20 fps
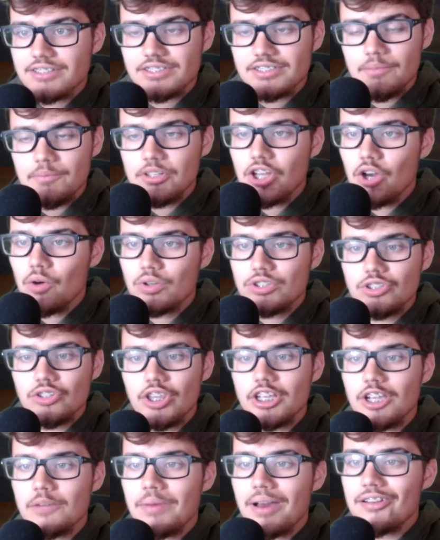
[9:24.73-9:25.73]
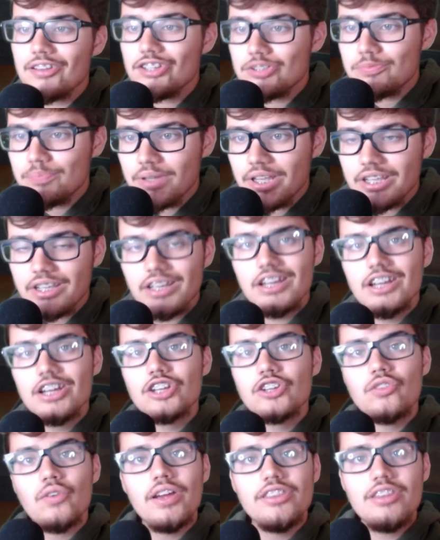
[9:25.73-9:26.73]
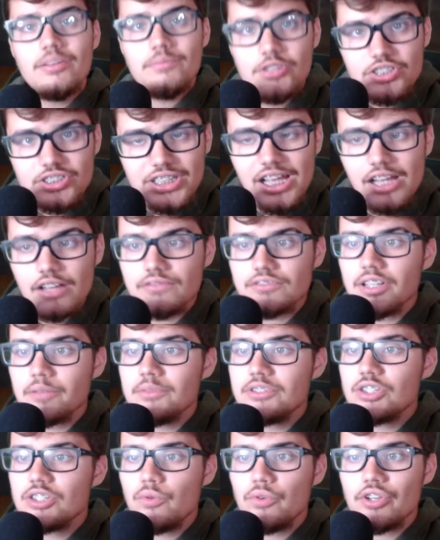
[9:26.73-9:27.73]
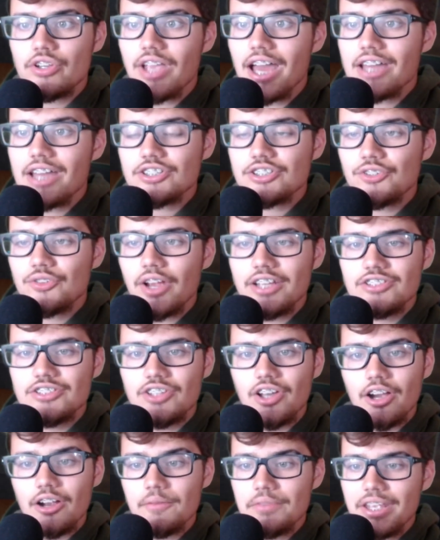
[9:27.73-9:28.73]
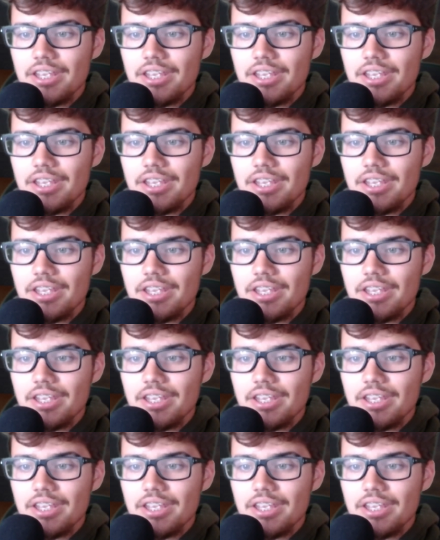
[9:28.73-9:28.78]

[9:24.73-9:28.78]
Let me know what you think about each pick. Grade them yourselves. Let me see what your guys' grades are.